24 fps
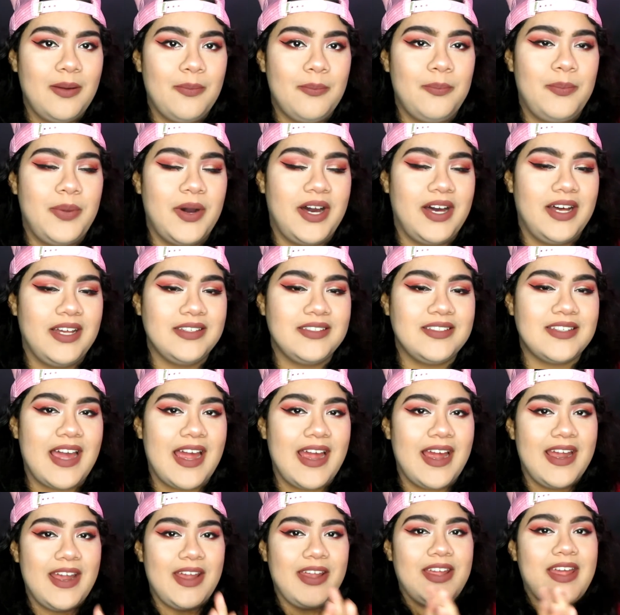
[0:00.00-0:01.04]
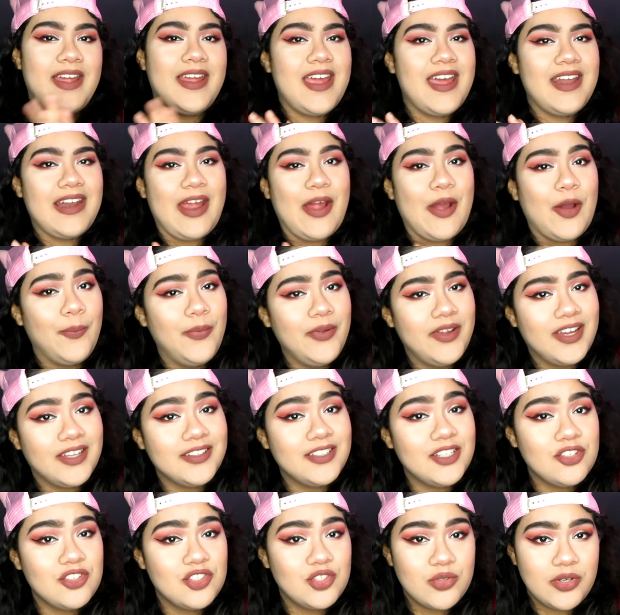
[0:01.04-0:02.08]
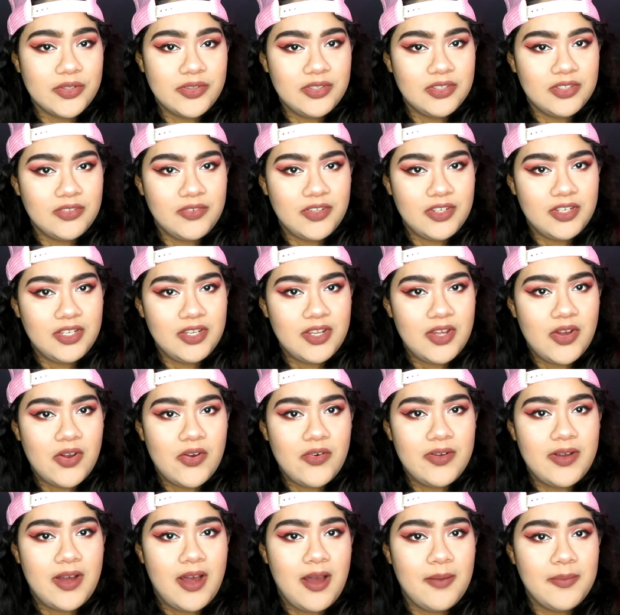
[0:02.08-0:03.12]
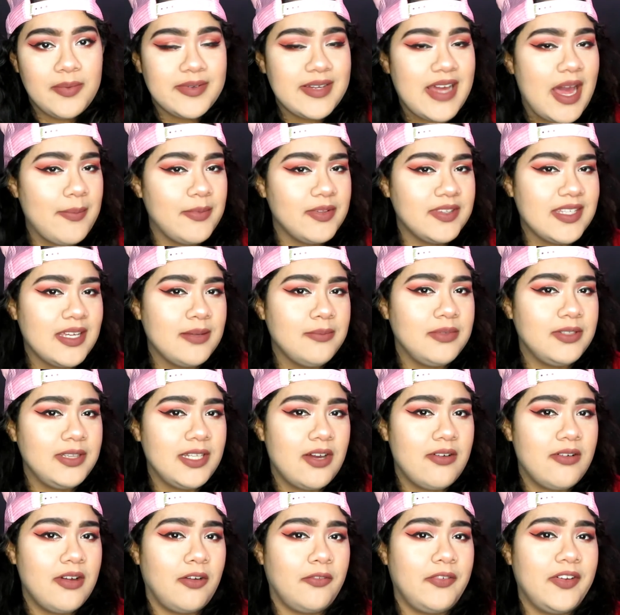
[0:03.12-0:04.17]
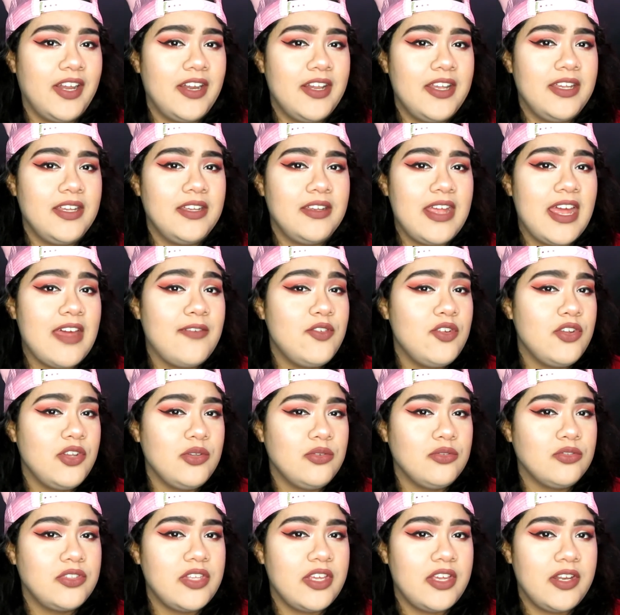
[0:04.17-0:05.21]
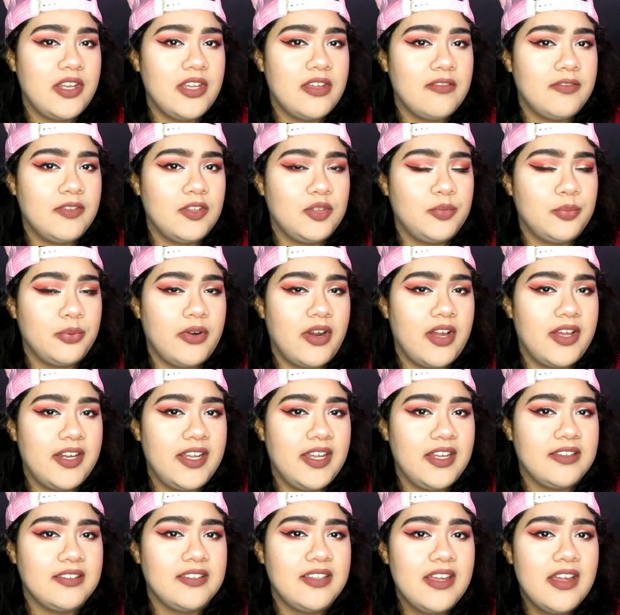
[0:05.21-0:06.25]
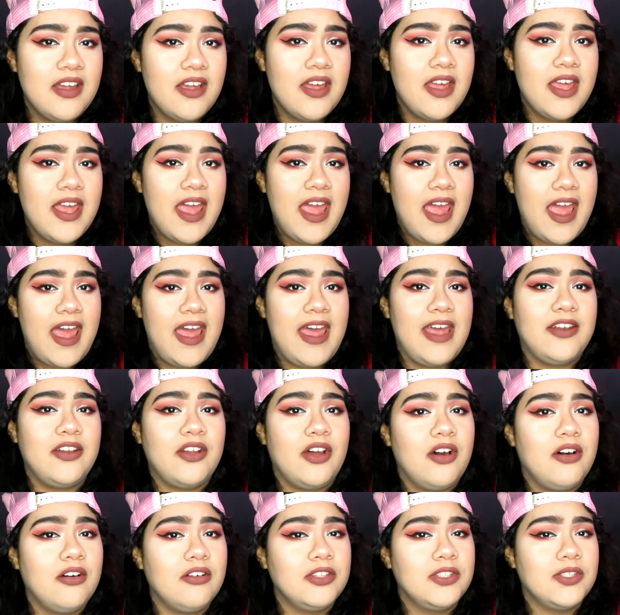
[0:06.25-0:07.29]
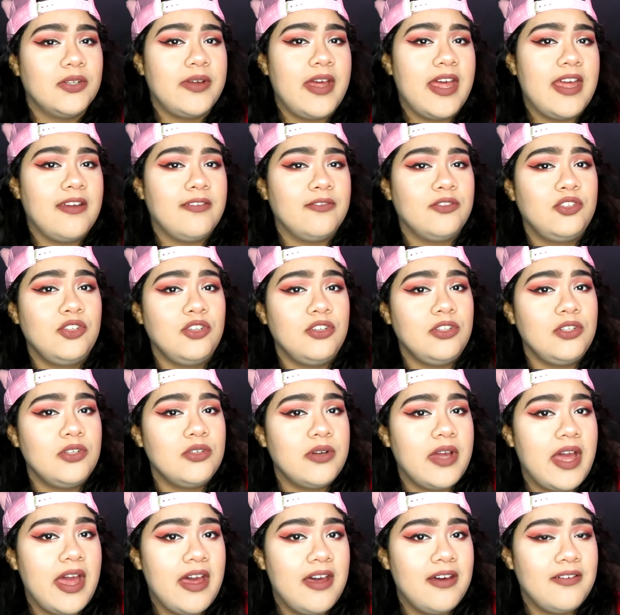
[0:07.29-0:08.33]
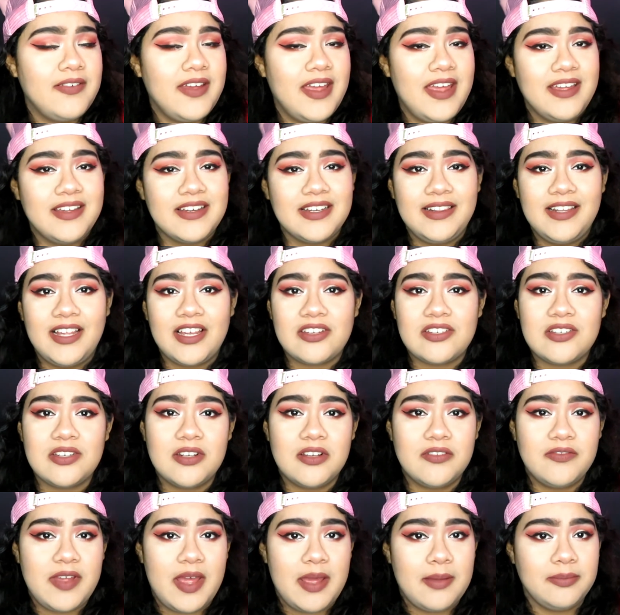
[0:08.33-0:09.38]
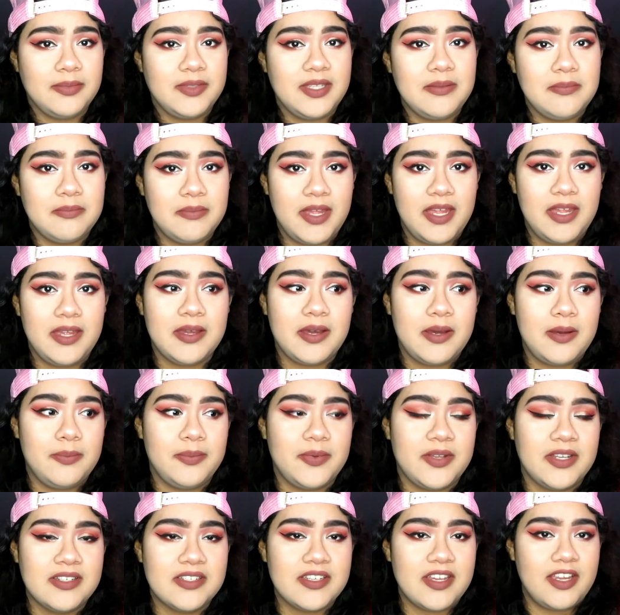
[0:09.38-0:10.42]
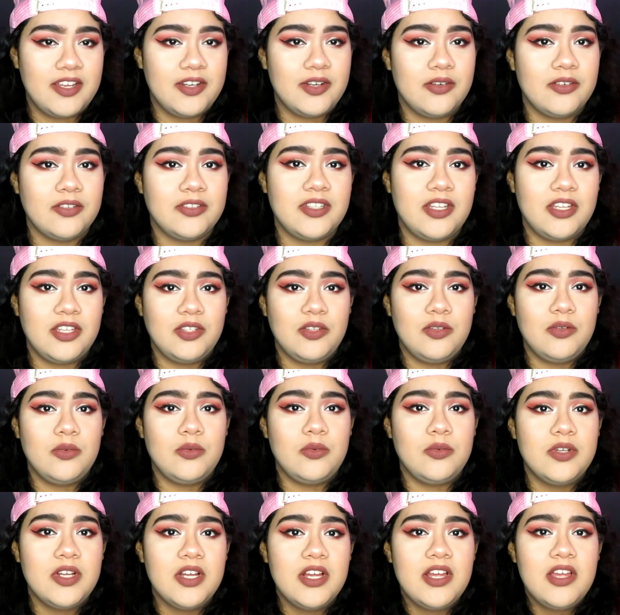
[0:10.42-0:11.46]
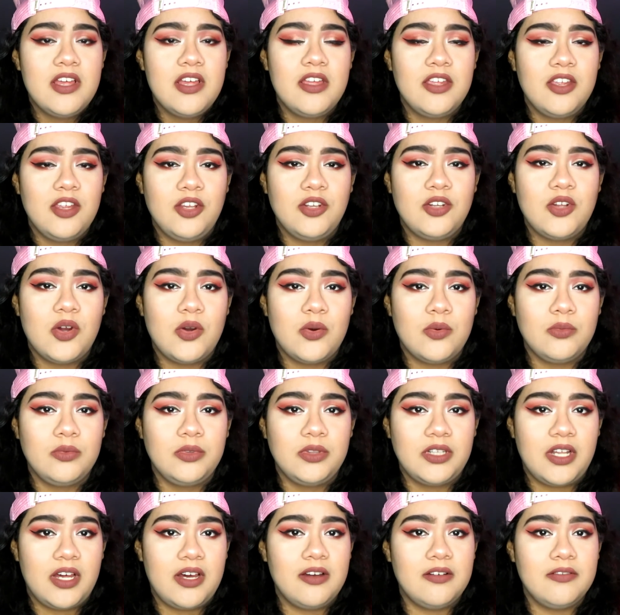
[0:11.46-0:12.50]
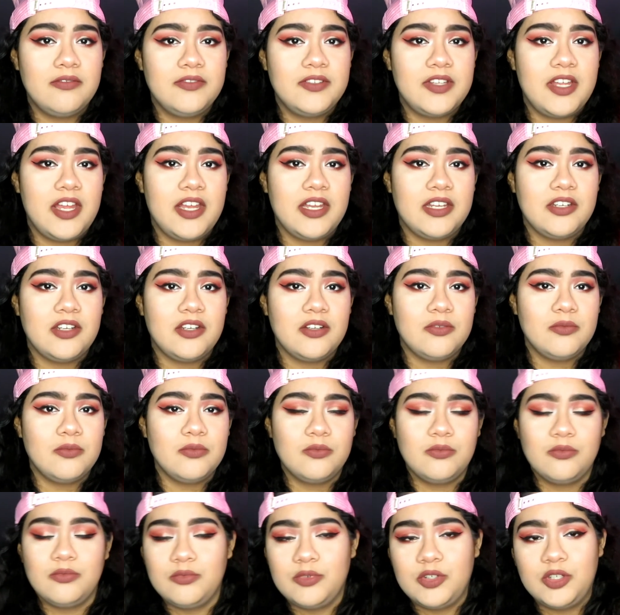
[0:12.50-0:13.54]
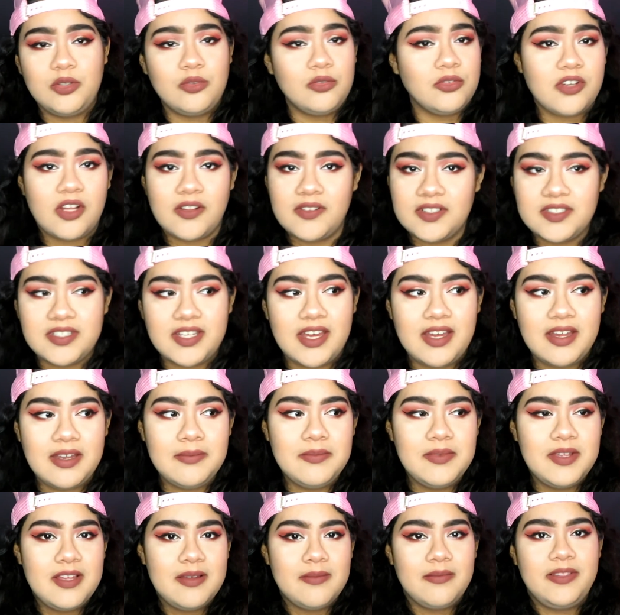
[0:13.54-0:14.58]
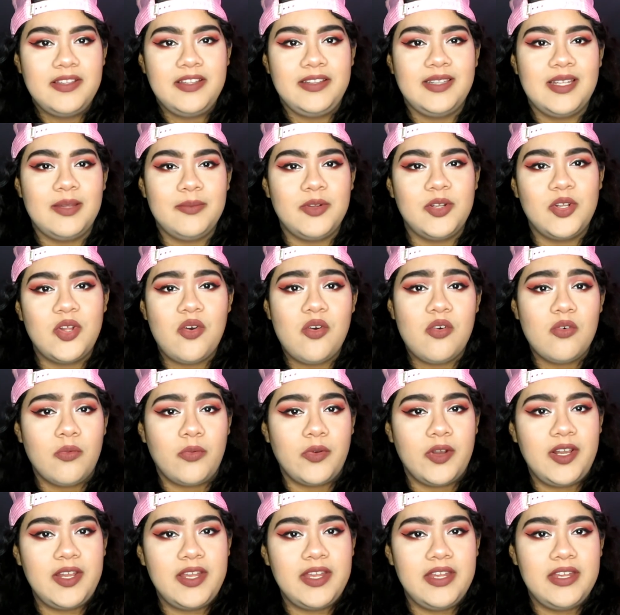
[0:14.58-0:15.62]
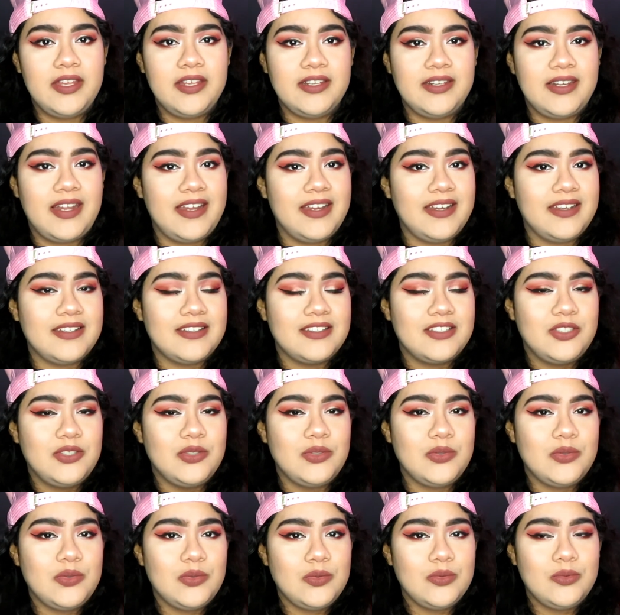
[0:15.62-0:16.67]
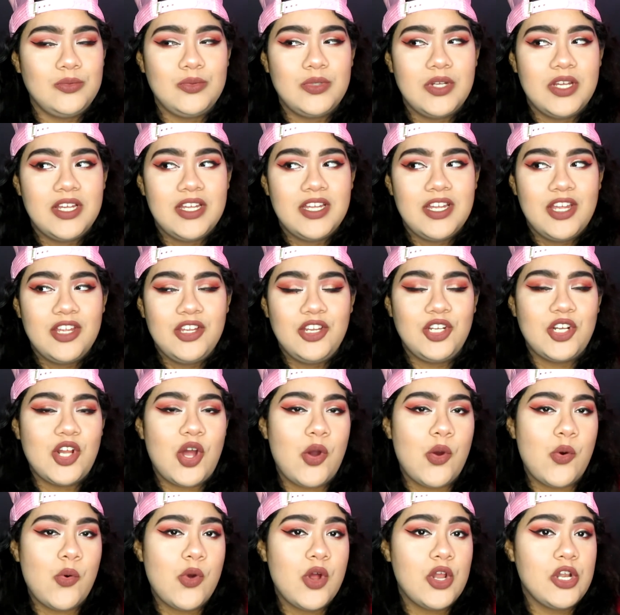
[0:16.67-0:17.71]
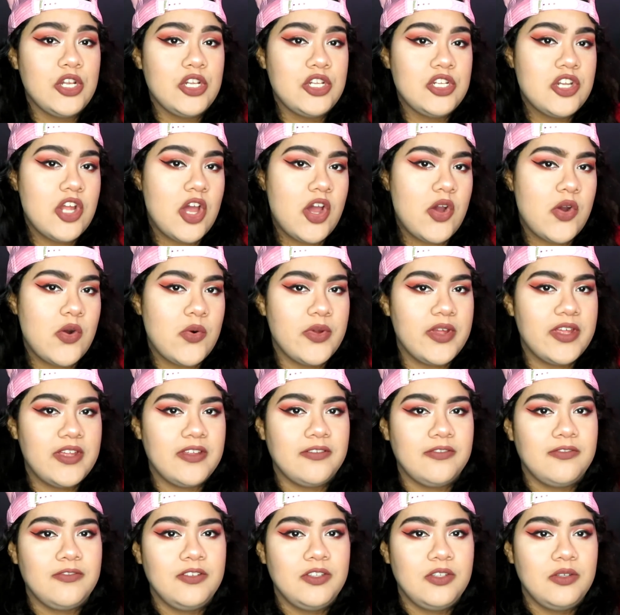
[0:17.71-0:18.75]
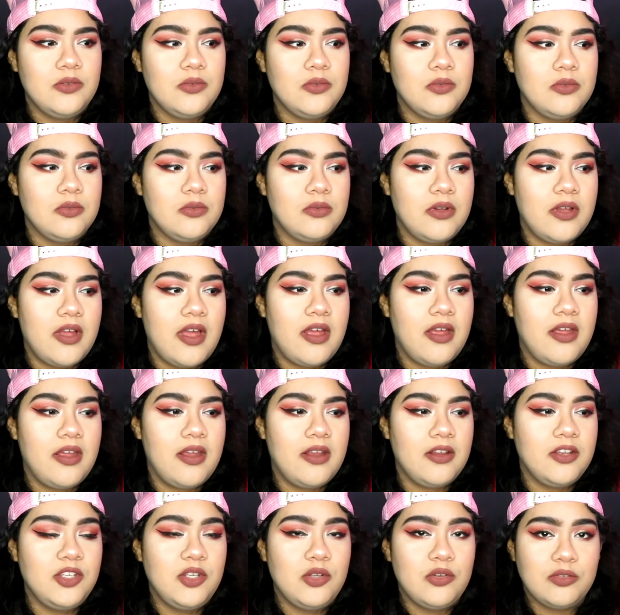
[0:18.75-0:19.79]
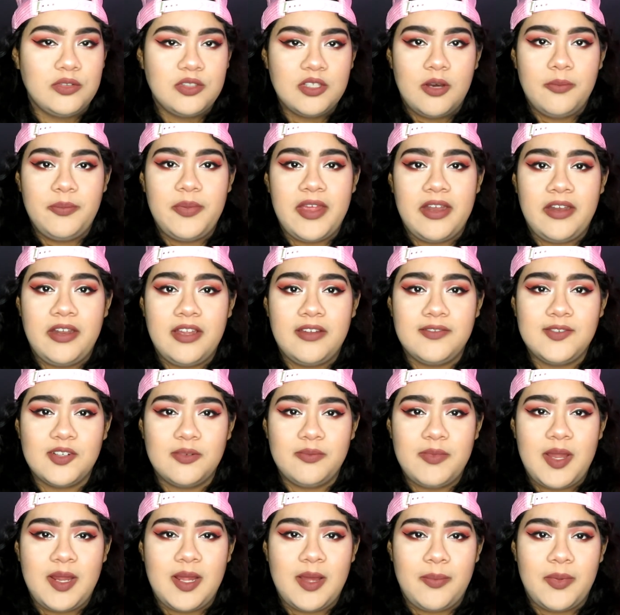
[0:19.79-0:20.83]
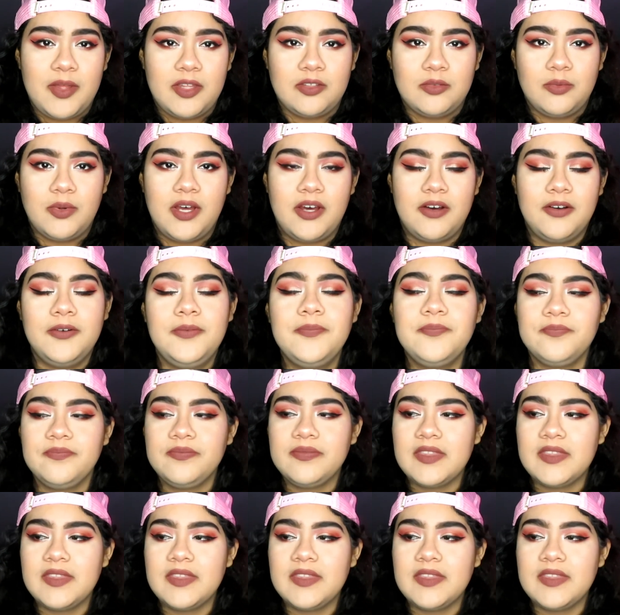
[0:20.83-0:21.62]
But again, I hope you guys enjoyed this video. Comment down below, have you used any of these products? And also, do you have a collection of empty makeup containers that you know, loved and reuse all the time? Please let me know. Really like to know if you used up any of your makeup as well.